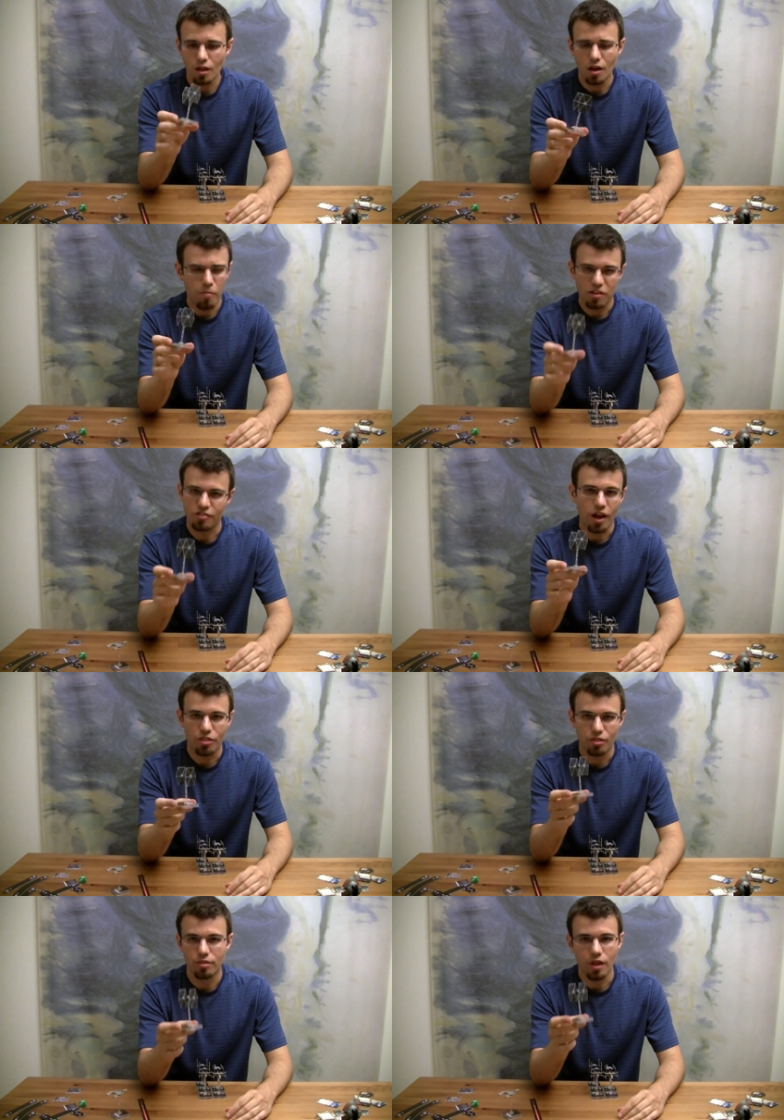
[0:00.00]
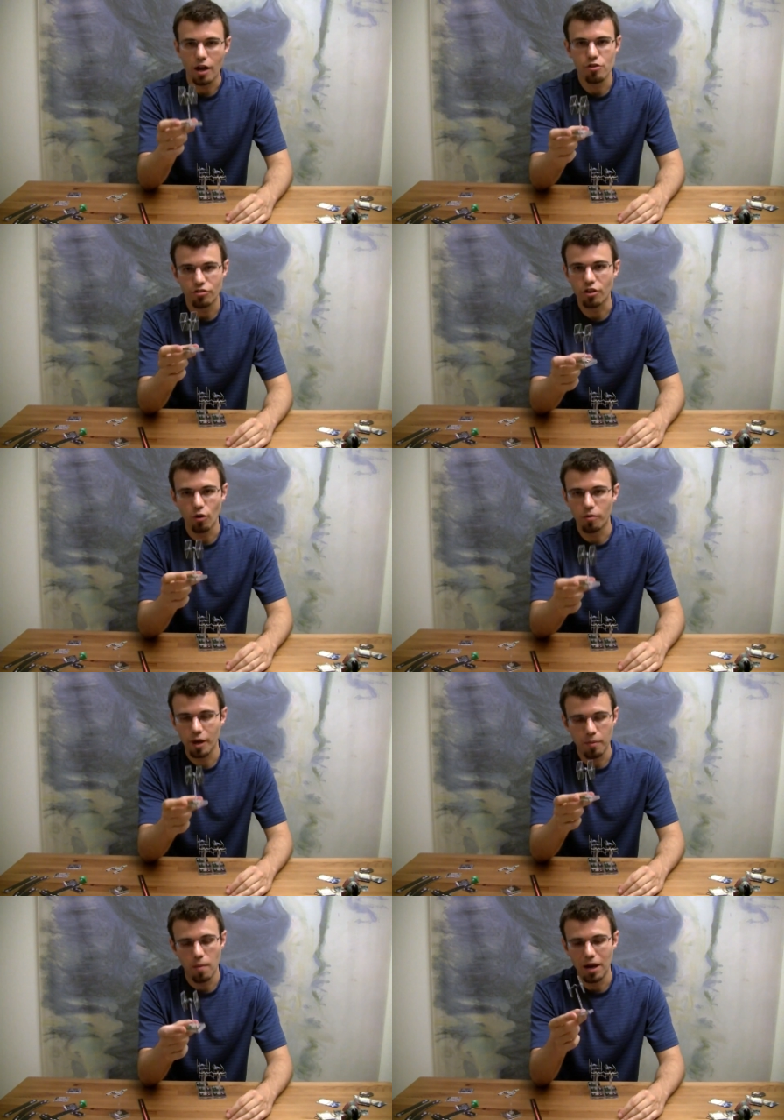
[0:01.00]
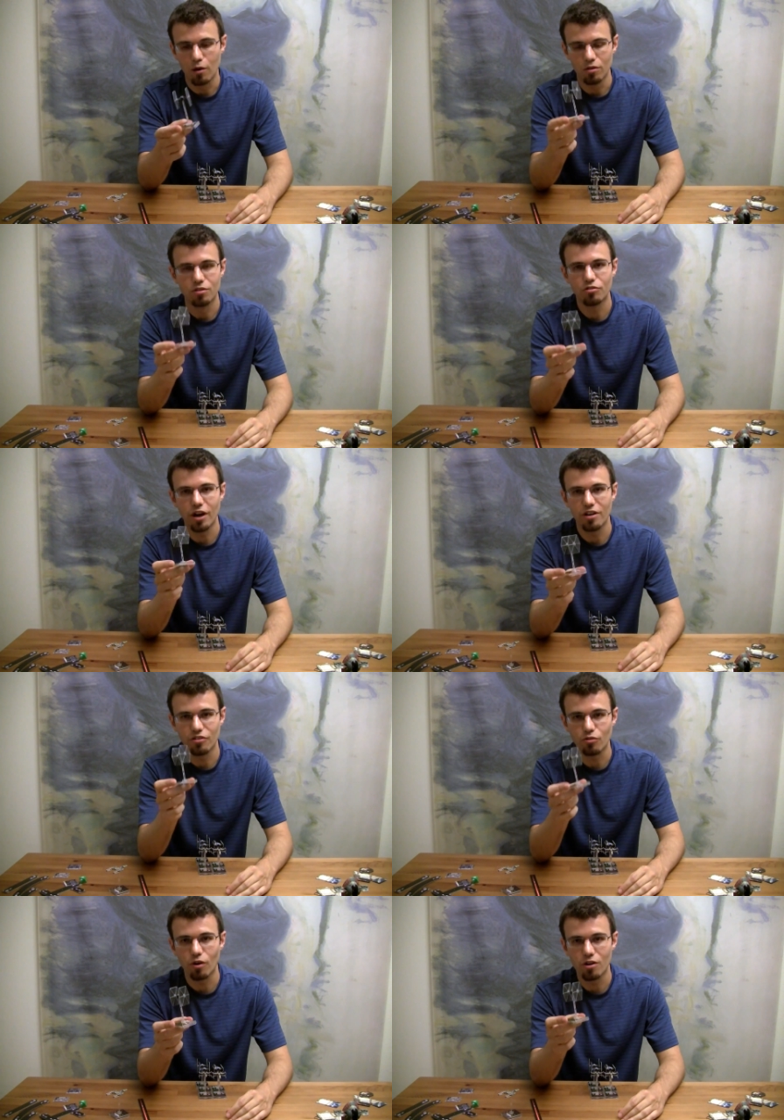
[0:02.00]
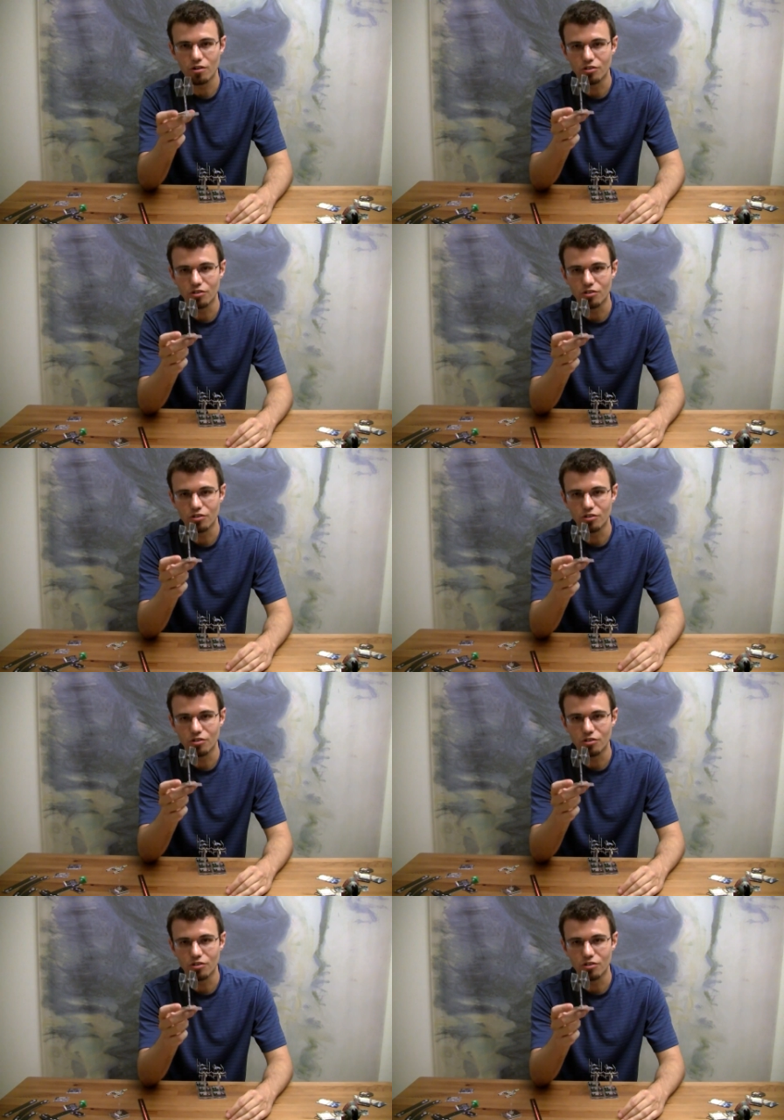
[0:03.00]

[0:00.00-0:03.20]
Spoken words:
That's not how you should go about trying to destroy here.